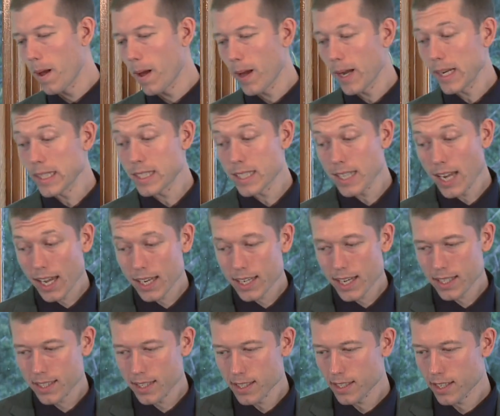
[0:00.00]
It's not
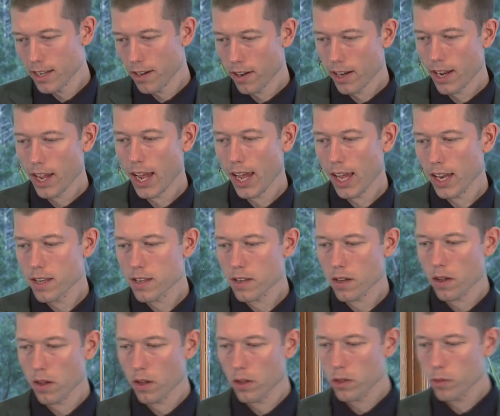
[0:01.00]
necessary, and
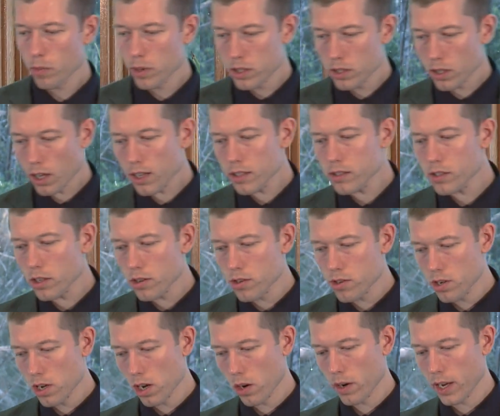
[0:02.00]
the results are
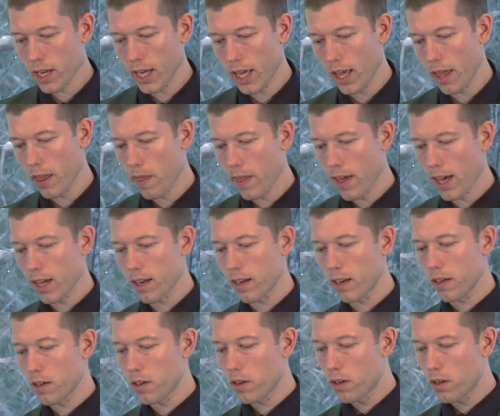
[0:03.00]
showing that